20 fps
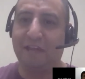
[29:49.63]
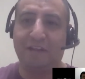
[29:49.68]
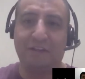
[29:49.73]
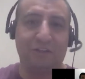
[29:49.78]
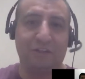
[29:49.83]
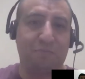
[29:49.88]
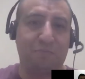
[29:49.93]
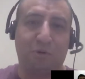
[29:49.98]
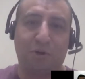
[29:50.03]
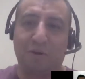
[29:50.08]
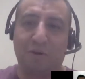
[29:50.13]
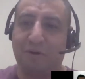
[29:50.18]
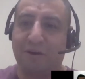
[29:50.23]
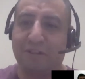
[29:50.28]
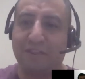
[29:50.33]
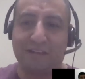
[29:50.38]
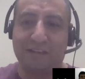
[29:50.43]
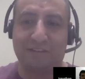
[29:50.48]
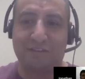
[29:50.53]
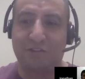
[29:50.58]
they could just put them
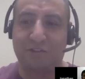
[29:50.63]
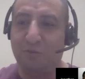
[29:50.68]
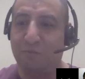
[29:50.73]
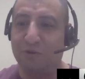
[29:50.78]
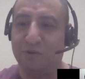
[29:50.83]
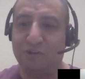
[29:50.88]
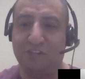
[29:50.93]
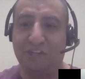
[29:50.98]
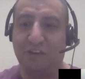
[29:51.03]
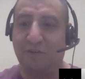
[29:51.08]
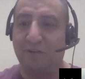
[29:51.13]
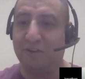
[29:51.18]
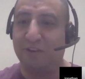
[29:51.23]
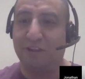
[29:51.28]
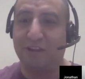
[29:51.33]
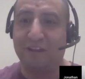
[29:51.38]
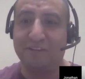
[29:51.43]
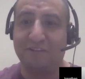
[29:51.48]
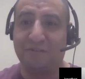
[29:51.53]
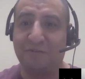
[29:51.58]
on that super secret
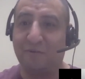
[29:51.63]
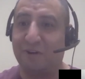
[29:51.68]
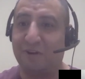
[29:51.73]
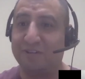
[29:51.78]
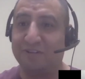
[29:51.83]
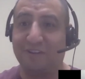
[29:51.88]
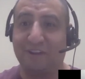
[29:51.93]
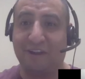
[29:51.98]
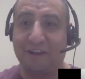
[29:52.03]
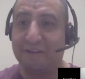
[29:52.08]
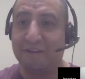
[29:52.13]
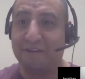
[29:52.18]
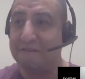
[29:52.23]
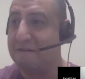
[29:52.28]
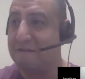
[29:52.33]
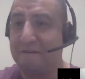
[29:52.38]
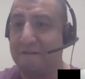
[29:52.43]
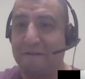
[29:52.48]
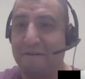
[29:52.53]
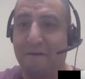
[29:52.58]
list where it's like,
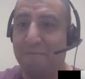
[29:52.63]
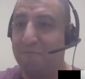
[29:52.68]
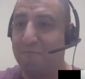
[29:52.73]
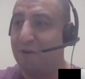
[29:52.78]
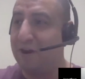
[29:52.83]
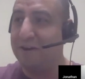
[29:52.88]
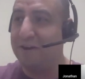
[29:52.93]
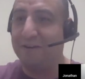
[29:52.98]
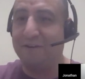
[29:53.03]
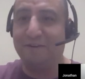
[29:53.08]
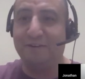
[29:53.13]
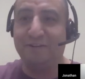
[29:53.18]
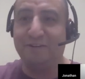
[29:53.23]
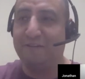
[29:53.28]
nope, right under